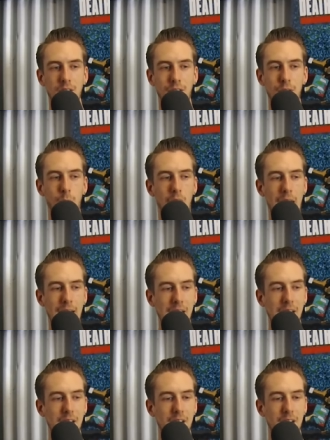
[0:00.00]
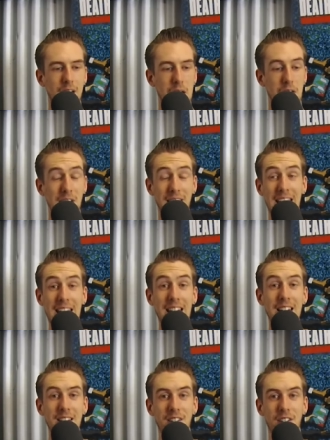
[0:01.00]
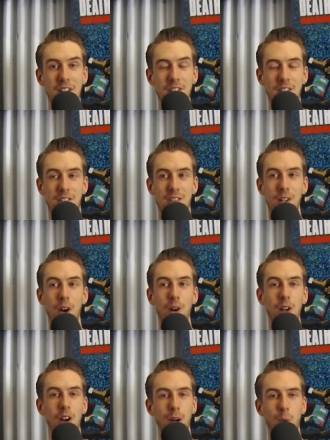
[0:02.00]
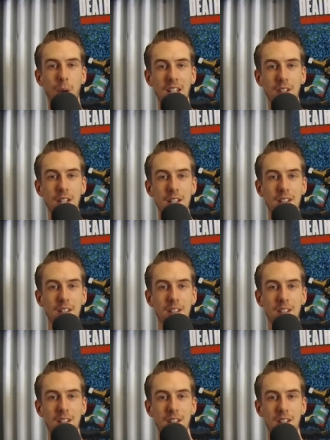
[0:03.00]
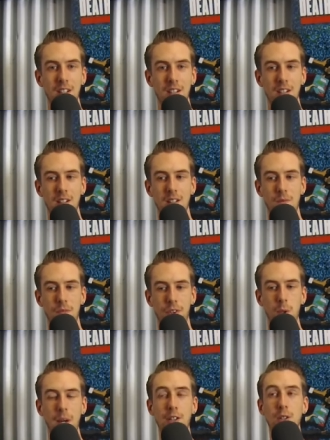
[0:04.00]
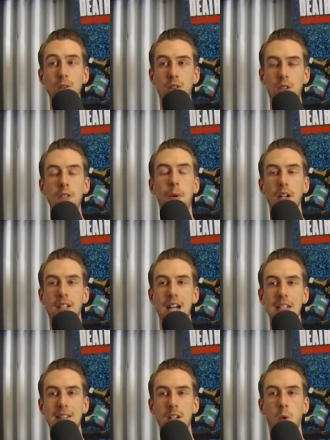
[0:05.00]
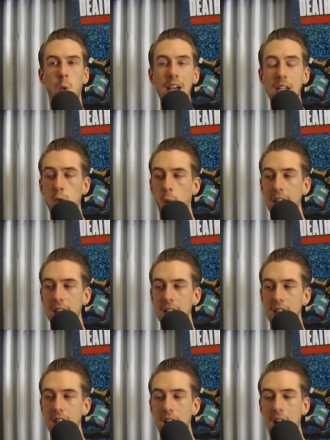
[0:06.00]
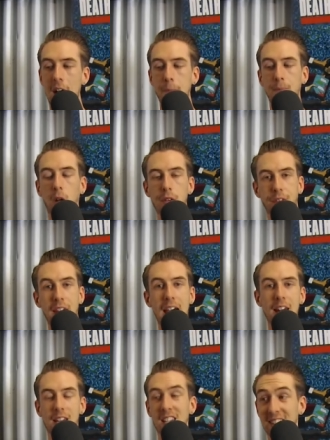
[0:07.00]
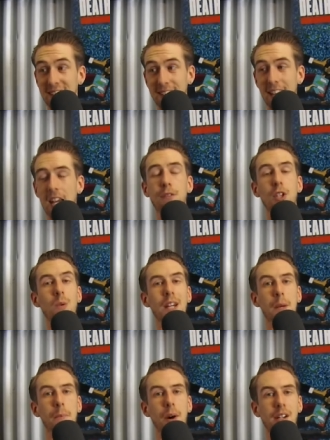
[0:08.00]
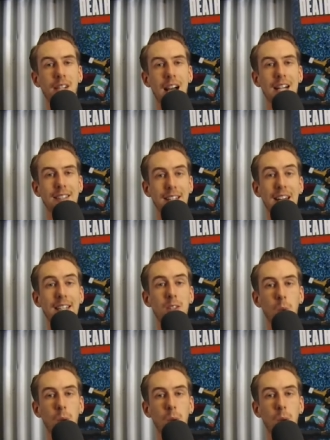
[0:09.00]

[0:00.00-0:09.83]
Do I delete it because it's no longer relevant? Do I do two podcasts in a week? Do I upload that instead of doing a podcast next